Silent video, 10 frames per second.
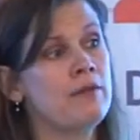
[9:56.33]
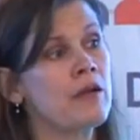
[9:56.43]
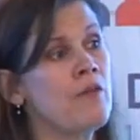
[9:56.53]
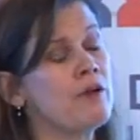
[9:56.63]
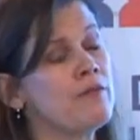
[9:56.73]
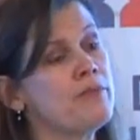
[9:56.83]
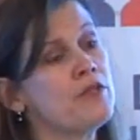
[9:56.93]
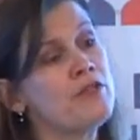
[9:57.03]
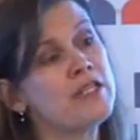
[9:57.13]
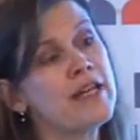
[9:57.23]
going from
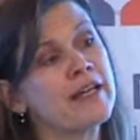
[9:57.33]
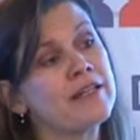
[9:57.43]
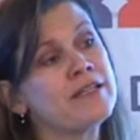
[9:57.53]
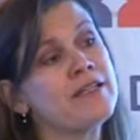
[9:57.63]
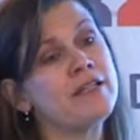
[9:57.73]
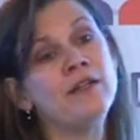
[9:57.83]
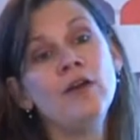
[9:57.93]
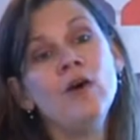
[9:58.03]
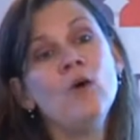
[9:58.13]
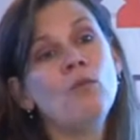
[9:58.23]
2 seconds to
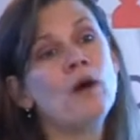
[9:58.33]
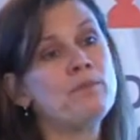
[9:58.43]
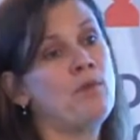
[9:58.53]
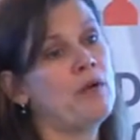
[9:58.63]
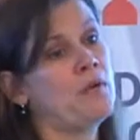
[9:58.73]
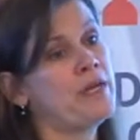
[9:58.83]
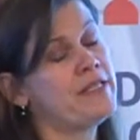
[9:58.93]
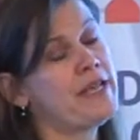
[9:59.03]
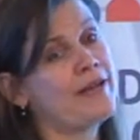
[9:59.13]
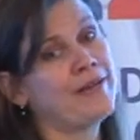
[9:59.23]
1.1
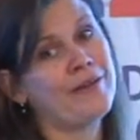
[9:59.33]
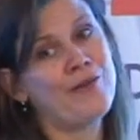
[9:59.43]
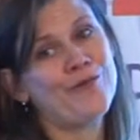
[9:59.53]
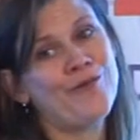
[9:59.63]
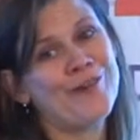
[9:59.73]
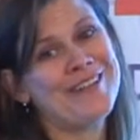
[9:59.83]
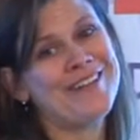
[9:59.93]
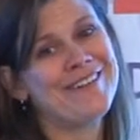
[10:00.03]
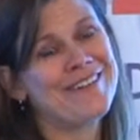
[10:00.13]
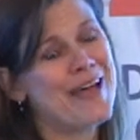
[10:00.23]
second on 4
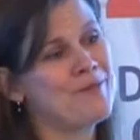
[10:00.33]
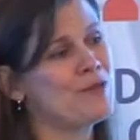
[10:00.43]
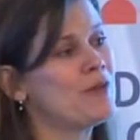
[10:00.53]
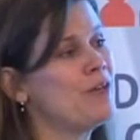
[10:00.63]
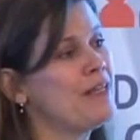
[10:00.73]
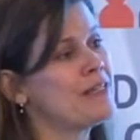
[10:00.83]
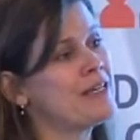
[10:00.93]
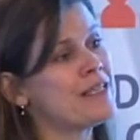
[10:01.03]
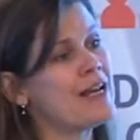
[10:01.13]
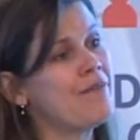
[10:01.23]
stair times
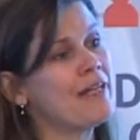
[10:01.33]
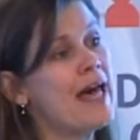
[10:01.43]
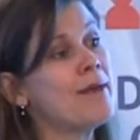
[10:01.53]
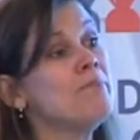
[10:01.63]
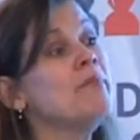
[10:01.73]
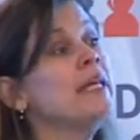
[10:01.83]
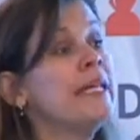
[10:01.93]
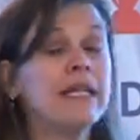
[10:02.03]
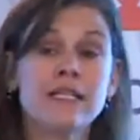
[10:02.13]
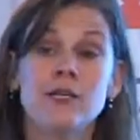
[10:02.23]
doesn't have a lot of
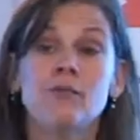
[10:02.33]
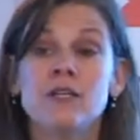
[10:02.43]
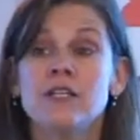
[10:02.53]
meaning to